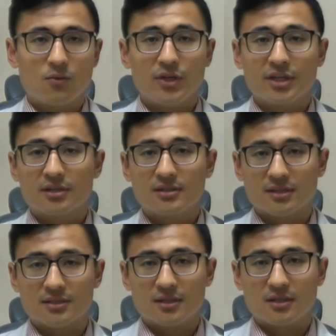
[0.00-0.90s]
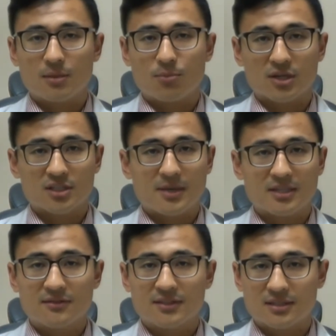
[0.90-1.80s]
We conducted a
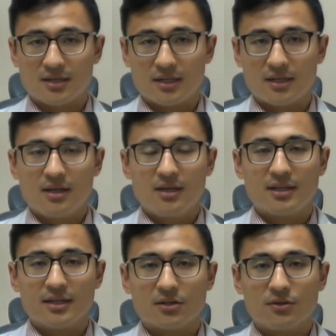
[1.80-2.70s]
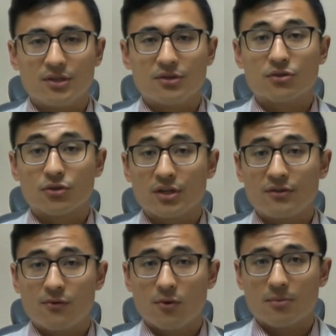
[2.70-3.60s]
prospective study that included
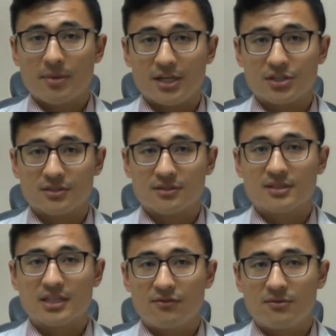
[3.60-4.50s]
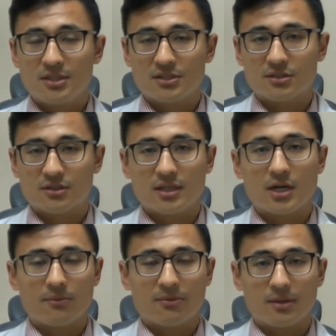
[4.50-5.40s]
34 patients self-administering
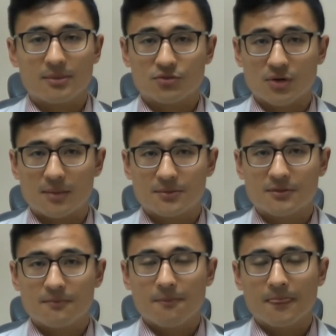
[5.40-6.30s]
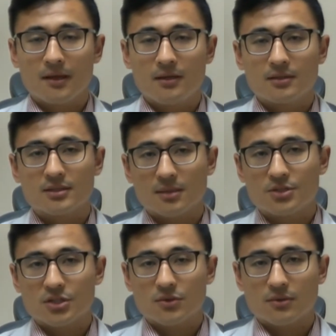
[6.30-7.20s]
ophthalmic drops.
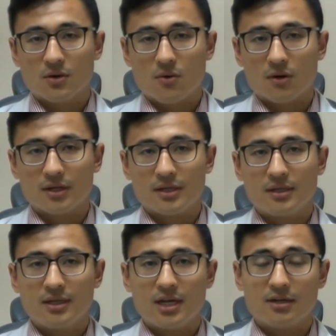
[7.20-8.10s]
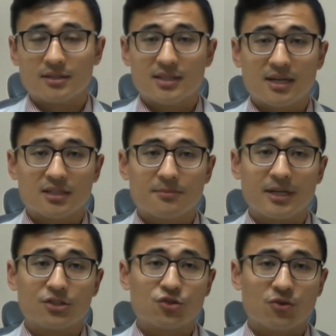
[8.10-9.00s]
Subjects were recorded and assessed by
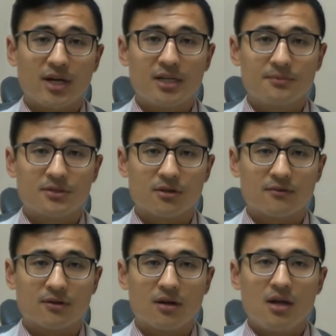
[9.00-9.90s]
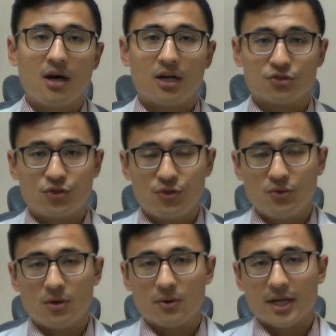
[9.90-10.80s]
a trained observer on
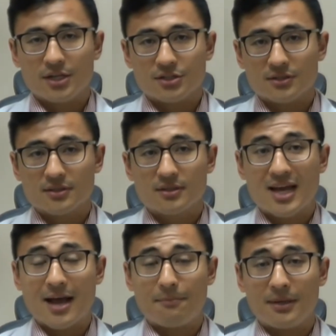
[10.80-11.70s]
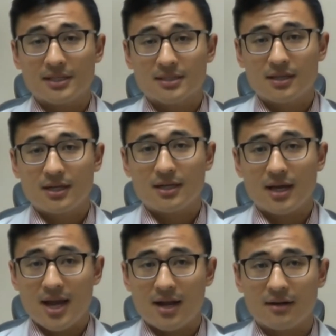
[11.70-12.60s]
two occasions, at baseline
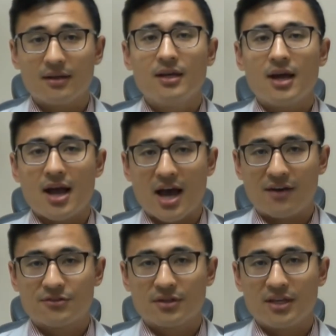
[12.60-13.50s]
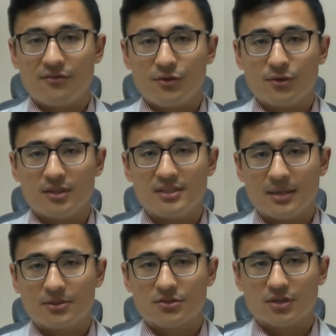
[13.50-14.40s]
and after they viewed a
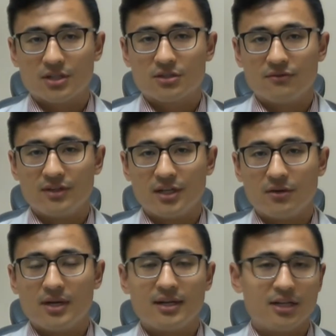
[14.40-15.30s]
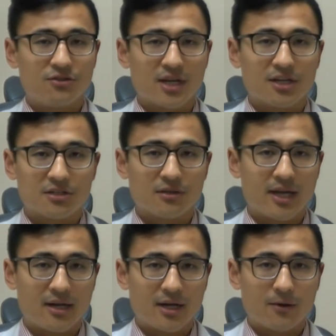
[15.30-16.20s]
demonstrational video and educational
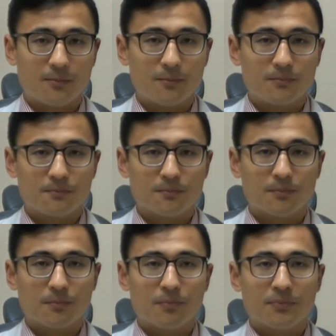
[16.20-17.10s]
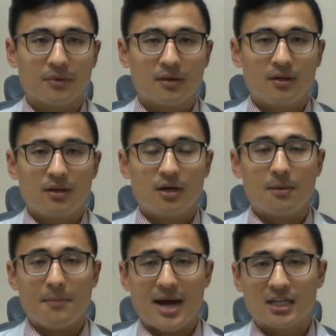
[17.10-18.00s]
handout.
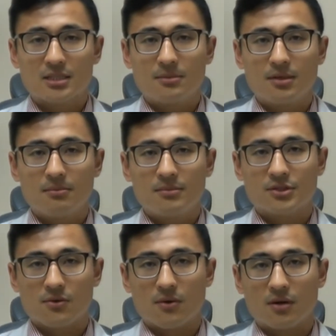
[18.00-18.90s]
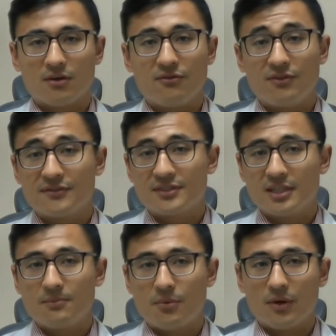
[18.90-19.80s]
A maximum score of
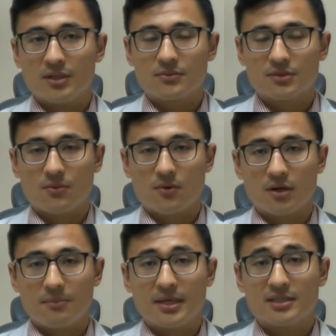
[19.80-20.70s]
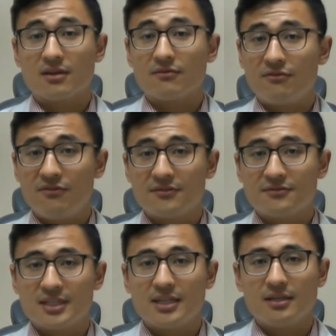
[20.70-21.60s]
15 points was awarded based on
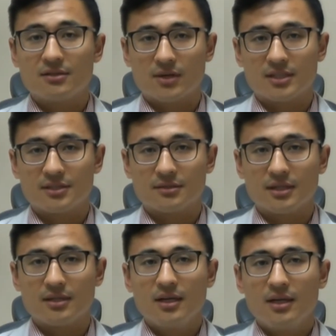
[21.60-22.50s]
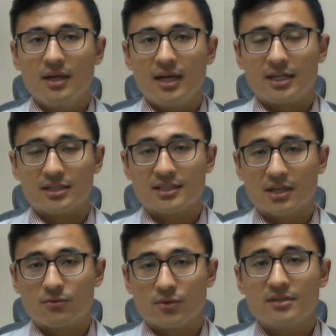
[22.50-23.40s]
15 criteria, and a
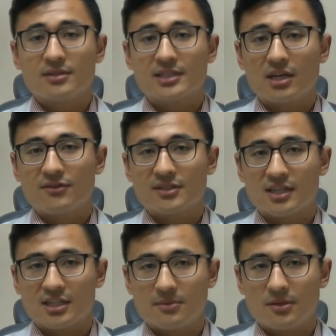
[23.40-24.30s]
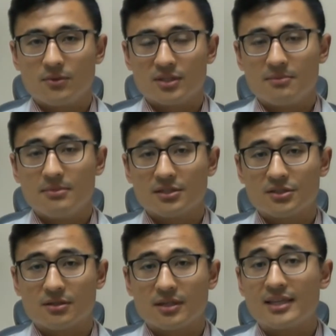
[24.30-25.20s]
written self-assessment was
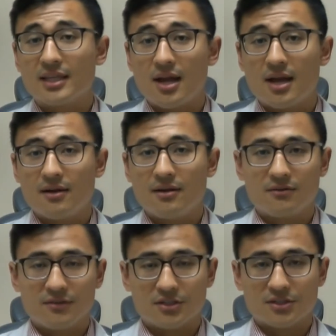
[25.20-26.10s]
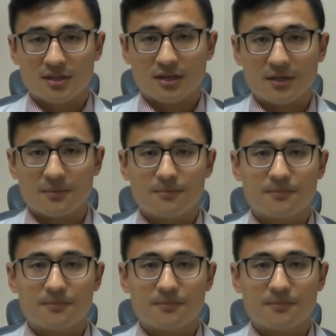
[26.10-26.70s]
administered at the end of each study.